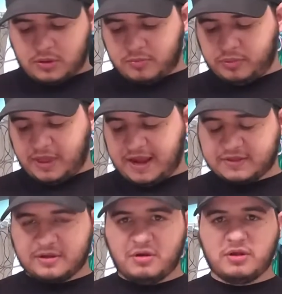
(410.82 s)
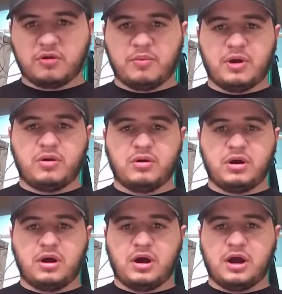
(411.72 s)
Black Series are
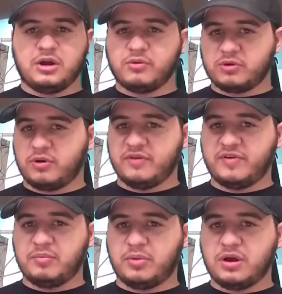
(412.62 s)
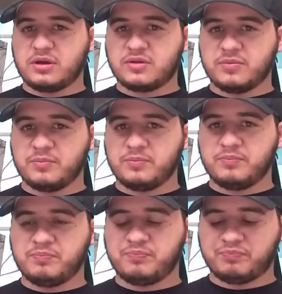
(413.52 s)
about $125.
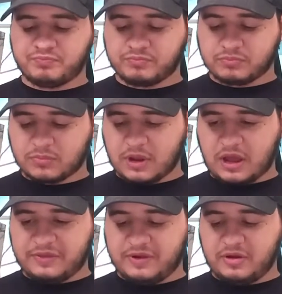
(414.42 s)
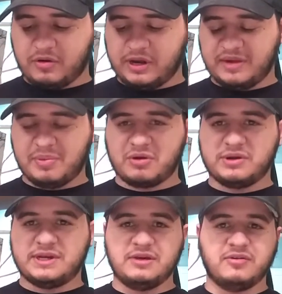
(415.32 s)
I think you're getting a better
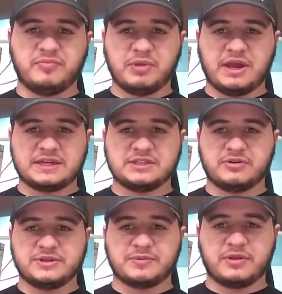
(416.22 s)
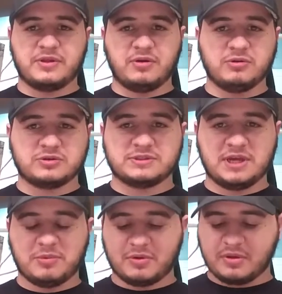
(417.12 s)
deal of Black Series rather than
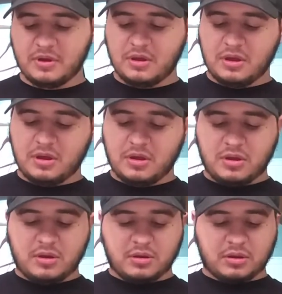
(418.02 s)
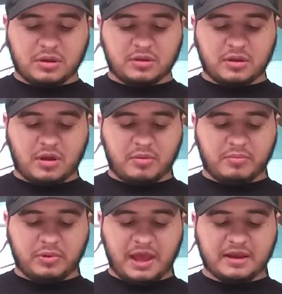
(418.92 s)
Ultrasabers, because
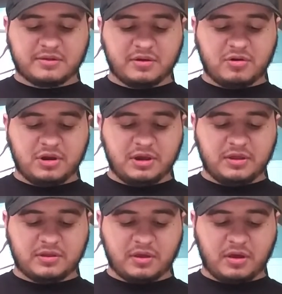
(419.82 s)
Black Series,